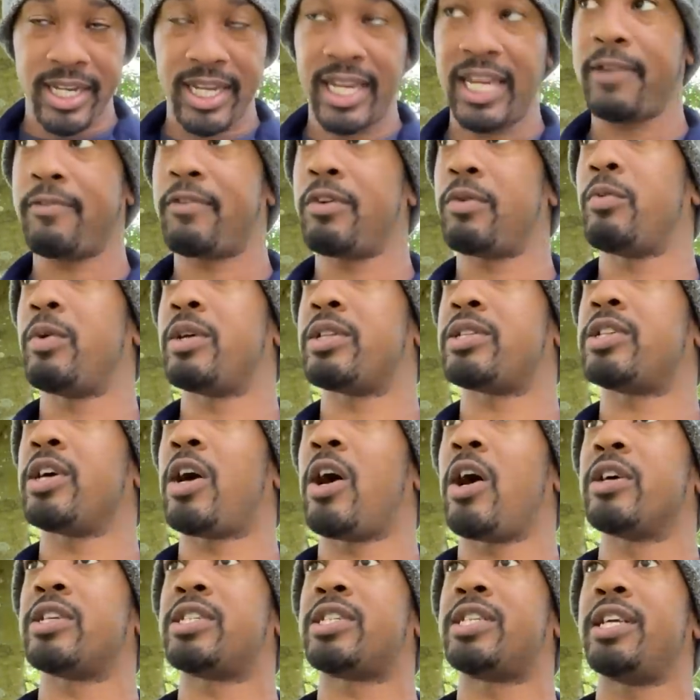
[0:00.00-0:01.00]
Even with
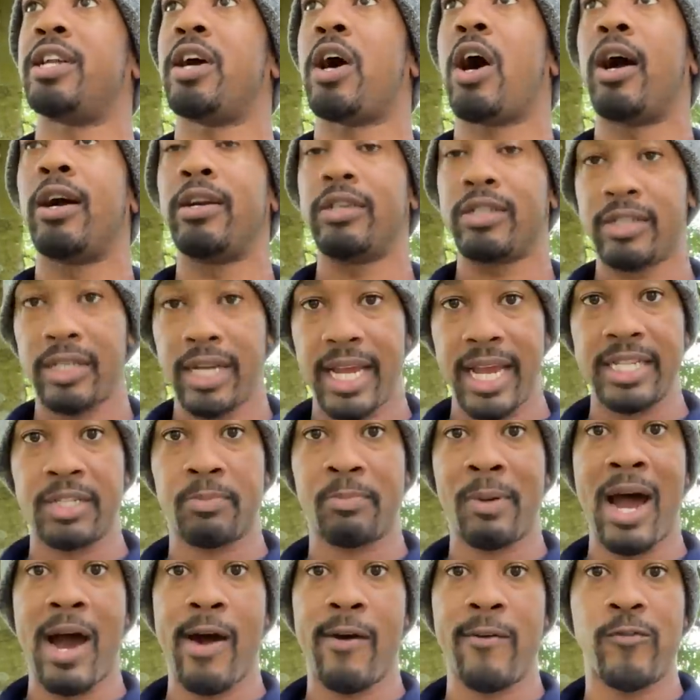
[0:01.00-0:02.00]
dogs that aren't as
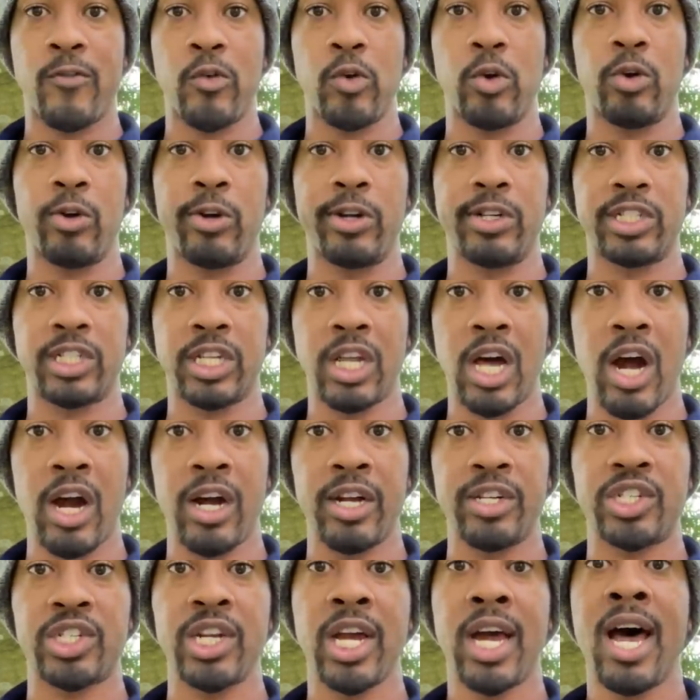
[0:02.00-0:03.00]
powerful or as
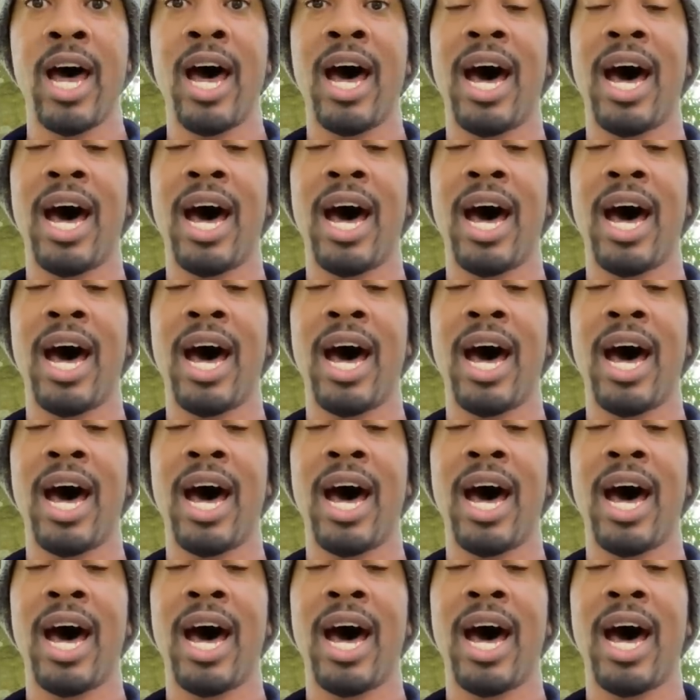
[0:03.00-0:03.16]
large,